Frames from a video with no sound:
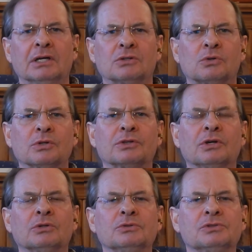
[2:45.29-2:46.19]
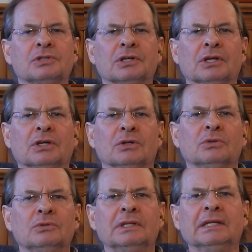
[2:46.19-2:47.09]
toward those
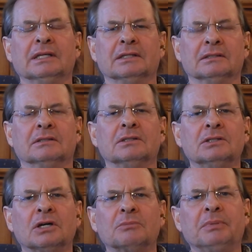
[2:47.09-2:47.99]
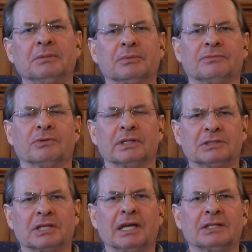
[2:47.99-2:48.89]
who need it. Young people for
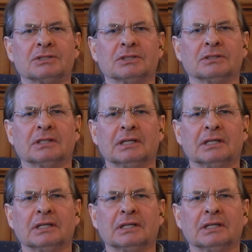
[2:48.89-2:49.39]
education.